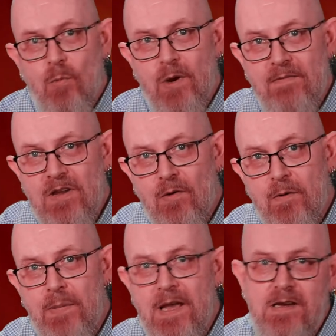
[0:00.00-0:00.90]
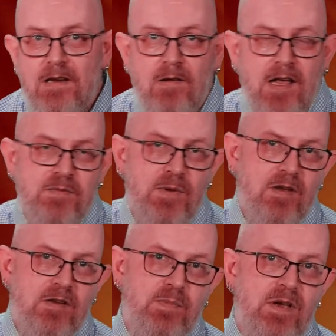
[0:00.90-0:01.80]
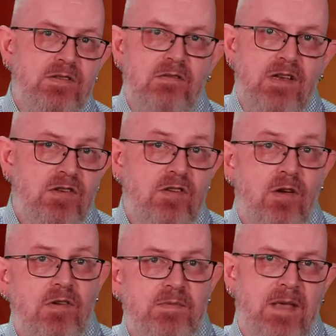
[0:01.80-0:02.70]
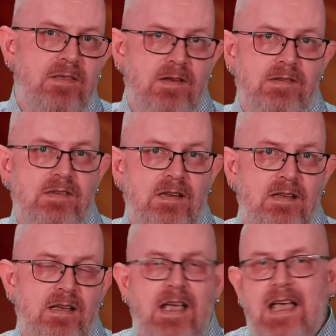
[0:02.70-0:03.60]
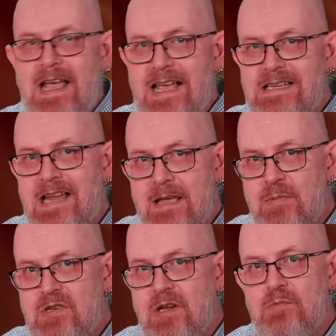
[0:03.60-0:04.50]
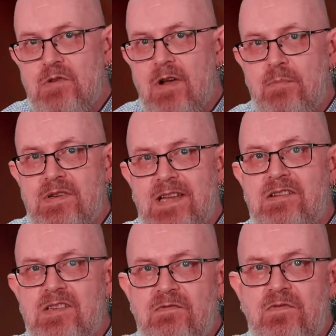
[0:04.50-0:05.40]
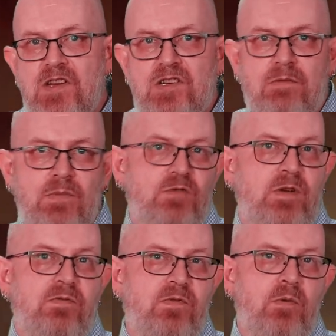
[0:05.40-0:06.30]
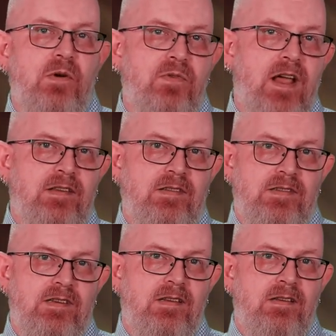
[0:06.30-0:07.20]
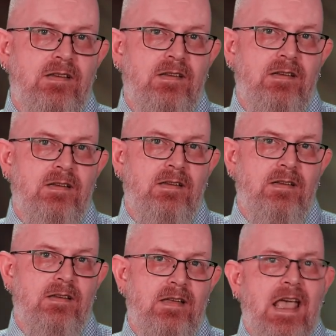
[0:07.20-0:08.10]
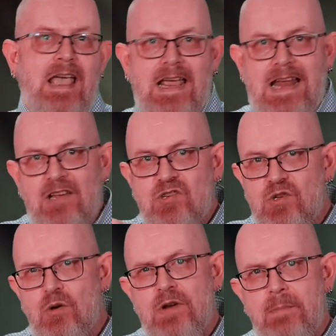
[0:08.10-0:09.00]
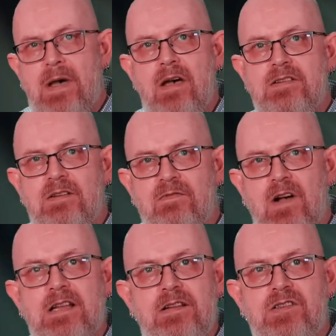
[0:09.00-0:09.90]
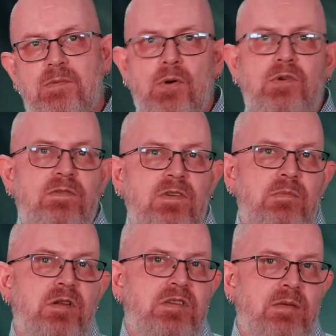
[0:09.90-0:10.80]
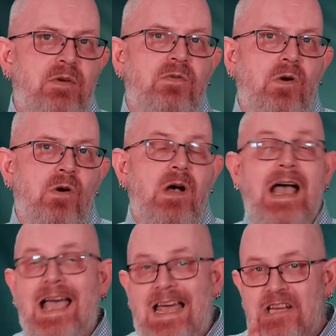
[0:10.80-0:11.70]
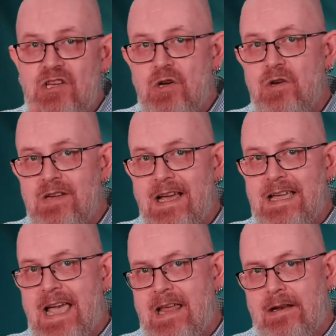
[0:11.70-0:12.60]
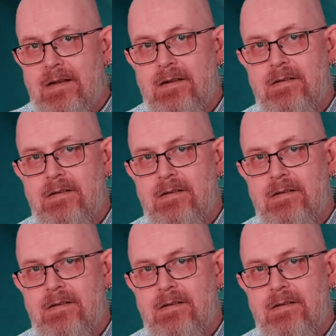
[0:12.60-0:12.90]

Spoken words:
Whatever your opinion on Asperger's personal history or his methods, his name has come to represent division between former friends. It has torn apart a vital and supportive community before, and it could again.